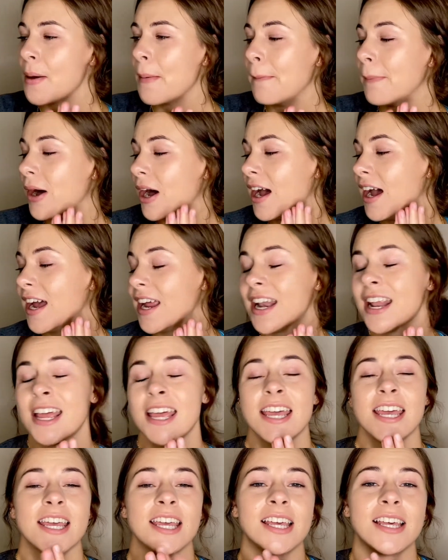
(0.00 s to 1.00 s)
But
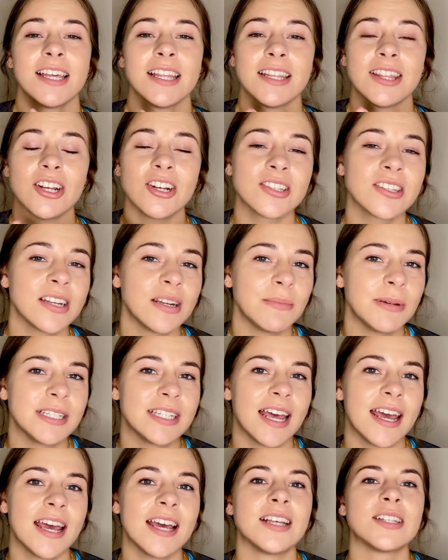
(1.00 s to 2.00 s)
there's going to be
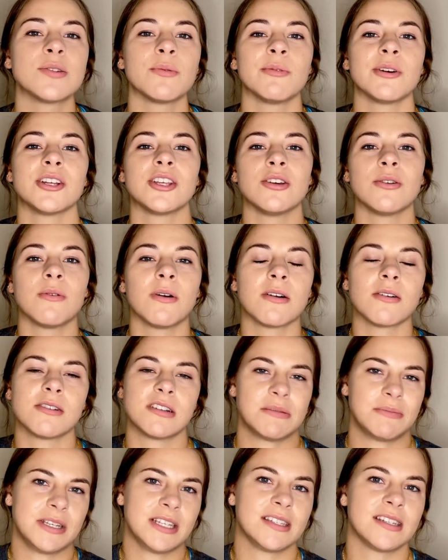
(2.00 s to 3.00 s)
days where you are going
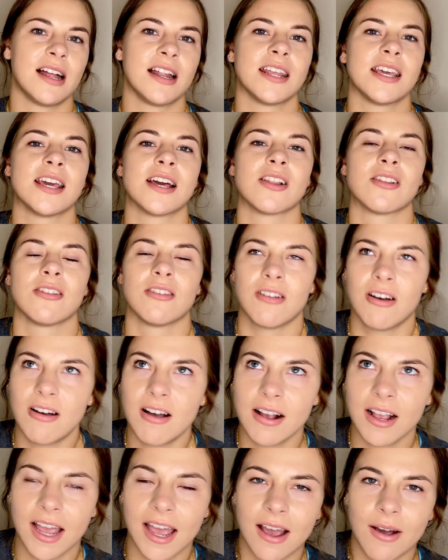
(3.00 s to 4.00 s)
to be studying
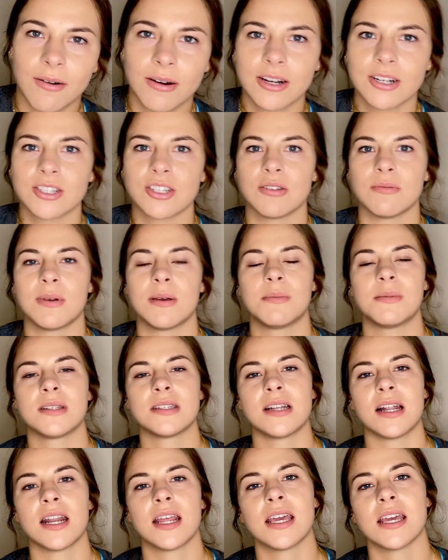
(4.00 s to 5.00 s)
long hours. You may be
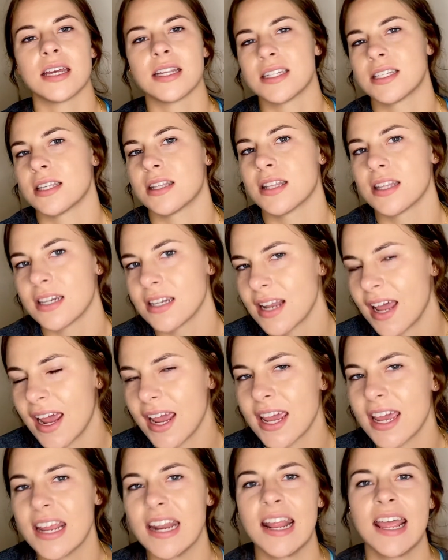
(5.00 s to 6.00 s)
studying into the
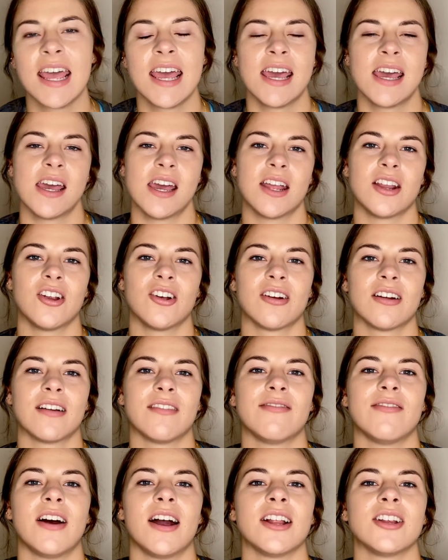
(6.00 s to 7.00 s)
night, and you're going
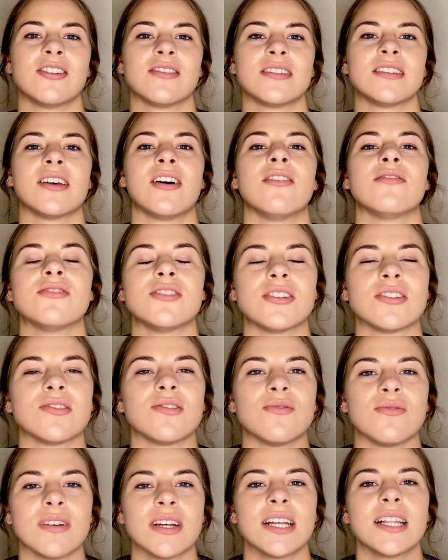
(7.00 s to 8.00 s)
to find yourself just
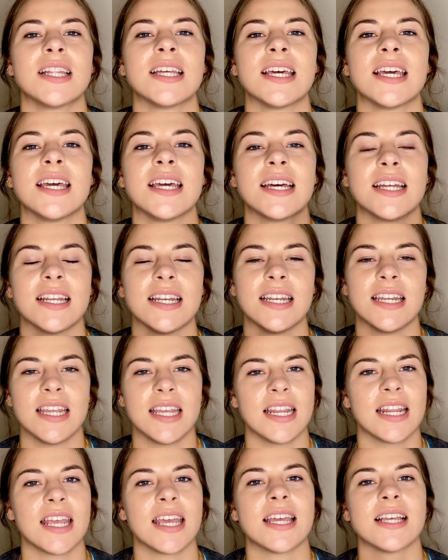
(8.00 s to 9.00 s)
really
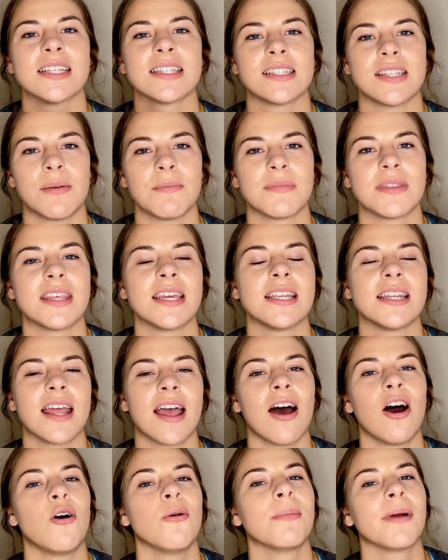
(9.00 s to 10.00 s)
needing something to
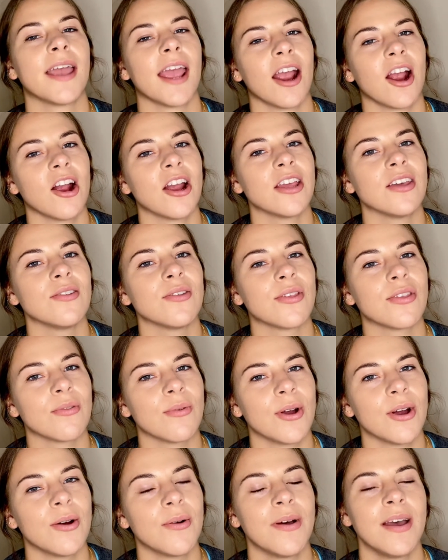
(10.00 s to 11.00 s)
help carry you
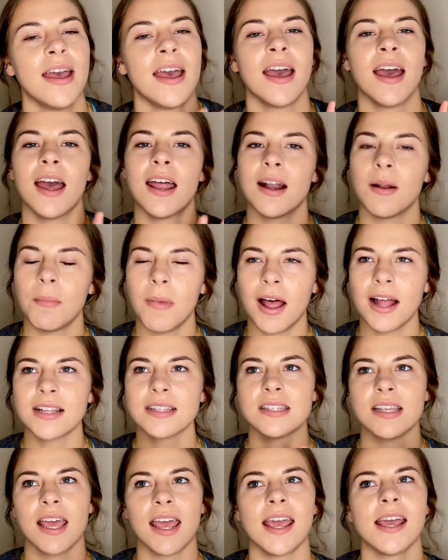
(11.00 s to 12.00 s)
through. And I'm not
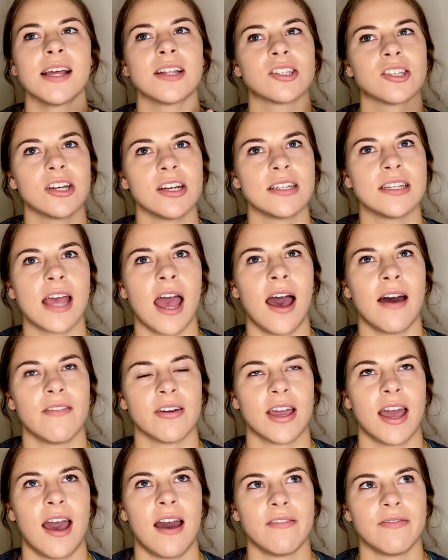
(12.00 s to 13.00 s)
saying it's good to have a
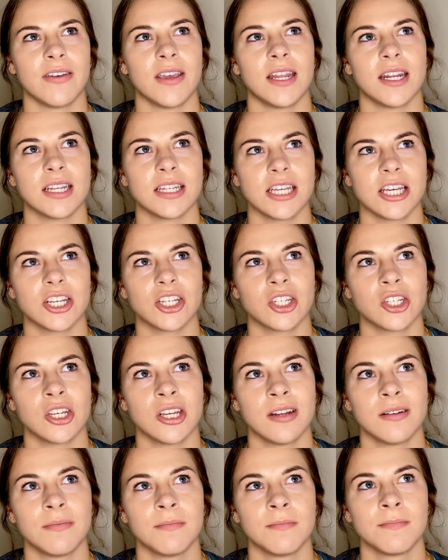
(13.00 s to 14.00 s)
caffeine
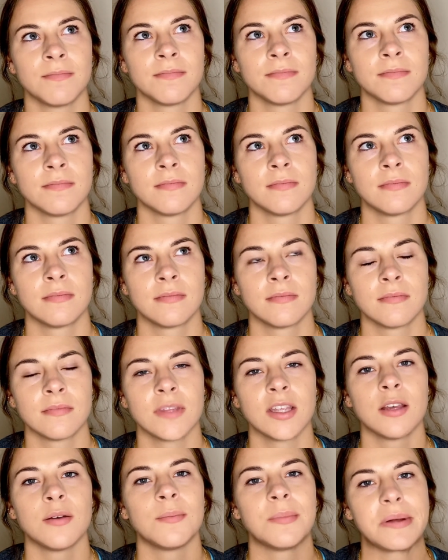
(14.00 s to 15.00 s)
addiction,
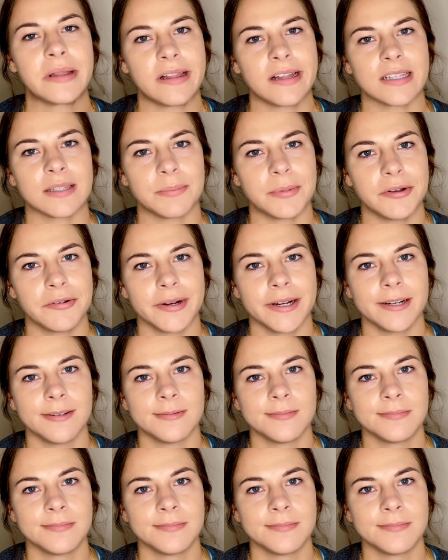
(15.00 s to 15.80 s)
but let's be real.